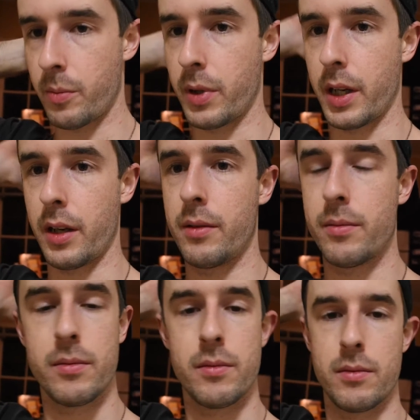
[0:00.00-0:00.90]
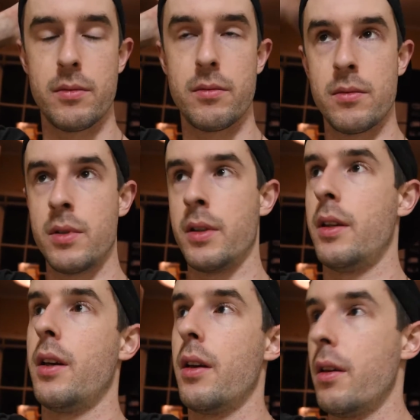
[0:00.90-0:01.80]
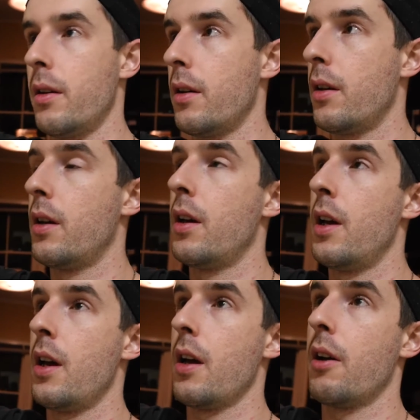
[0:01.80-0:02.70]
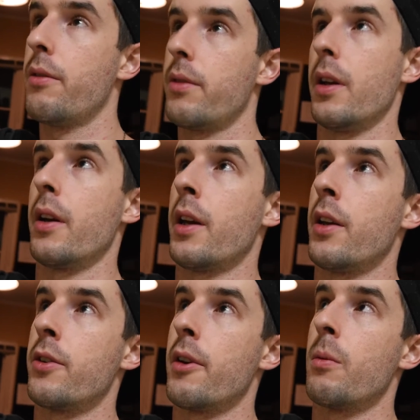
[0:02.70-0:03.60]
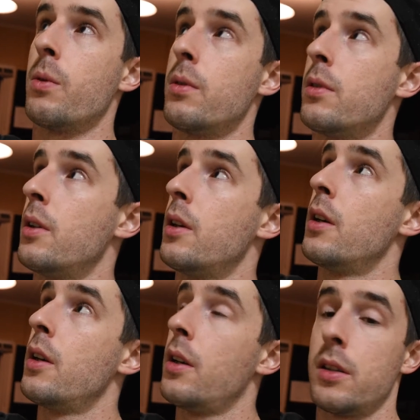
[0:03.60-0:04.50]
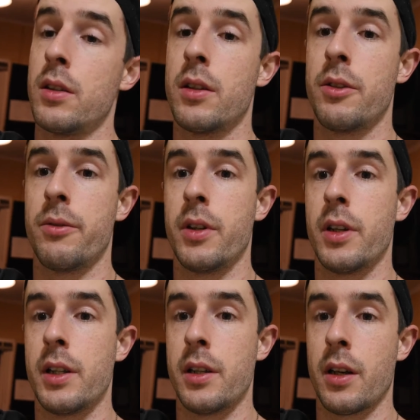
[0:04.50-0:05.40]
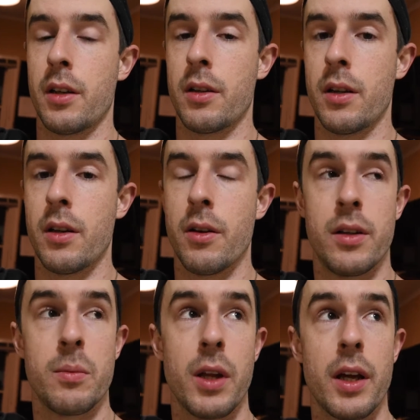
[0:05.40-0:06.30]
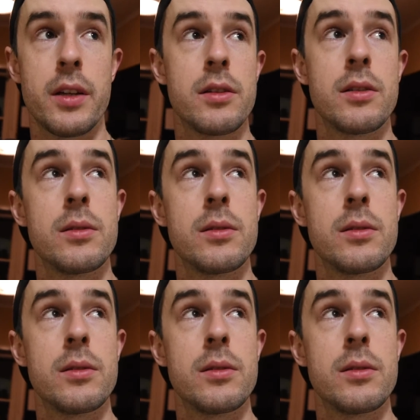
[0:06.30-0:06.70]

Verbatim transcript: but yeah, hopefully I don't get in trouble. So I don't really technically own the place.